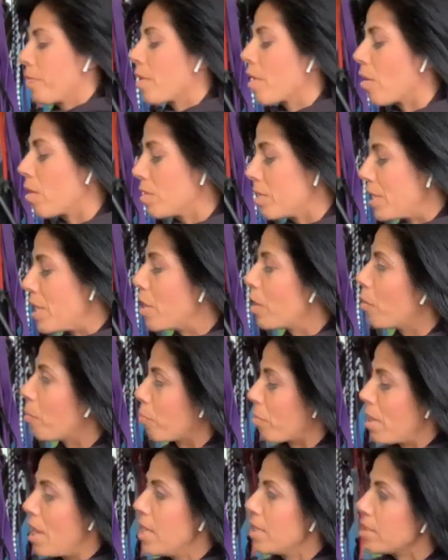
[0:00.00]
or single
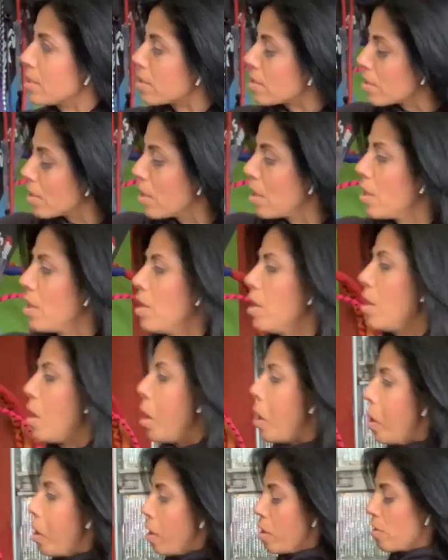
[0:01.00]
press.
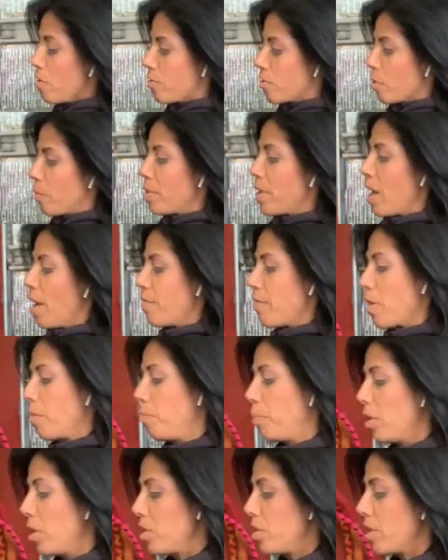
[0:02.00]
So we have your
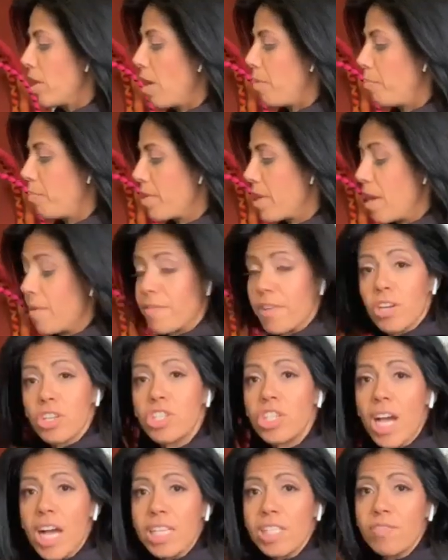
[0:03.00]
push-up, we have your
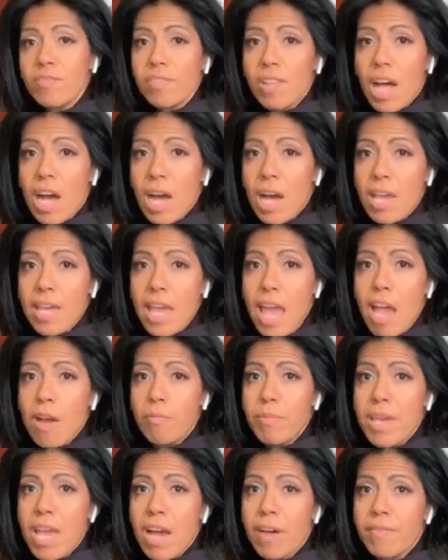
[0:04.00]
chest fly,
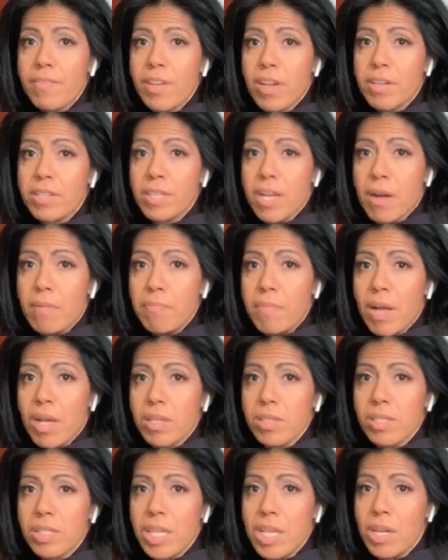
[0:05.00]
and we have your
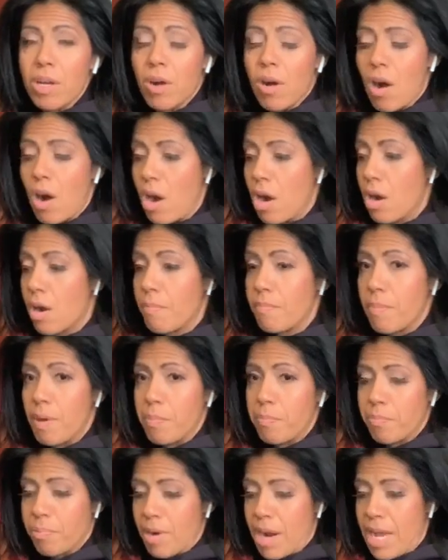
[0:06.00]
dumbbell single arm
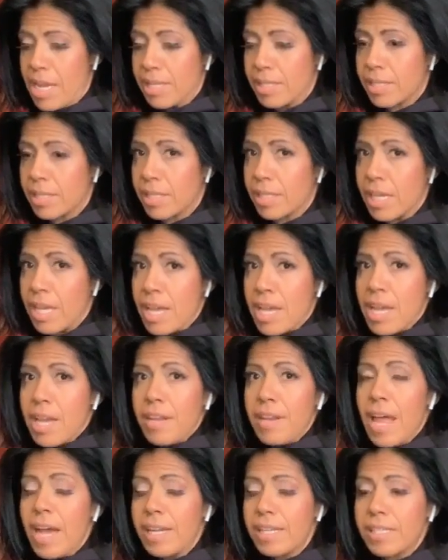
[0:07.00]
press.
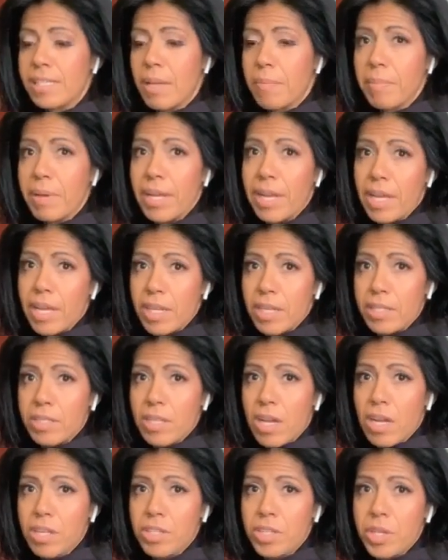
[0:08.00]
Next, I'm gonna
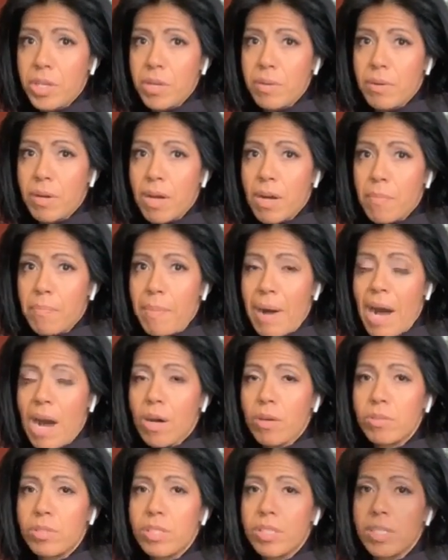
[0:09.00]
talk to you
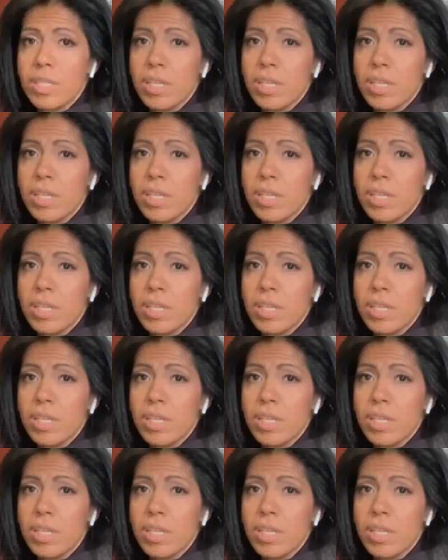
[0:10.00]
about,